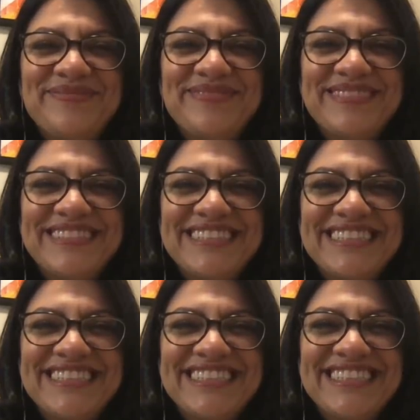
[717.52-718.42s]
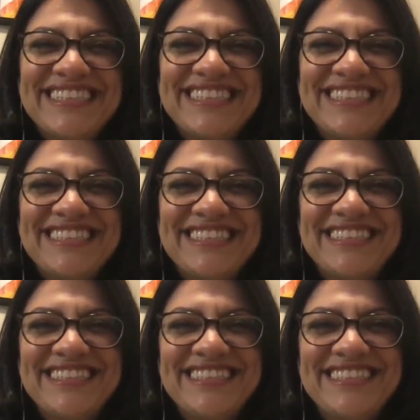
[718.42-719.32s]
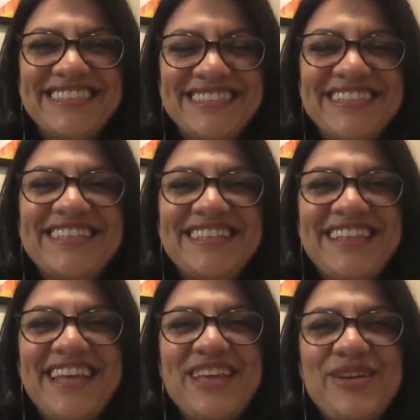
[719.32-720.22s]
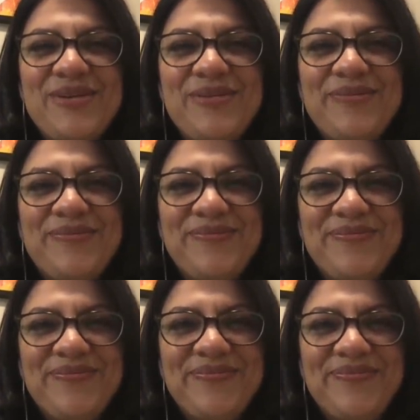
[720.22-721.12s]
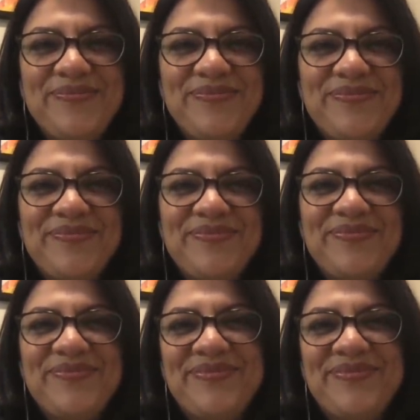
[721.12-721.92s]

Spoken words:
The person shown says nothing.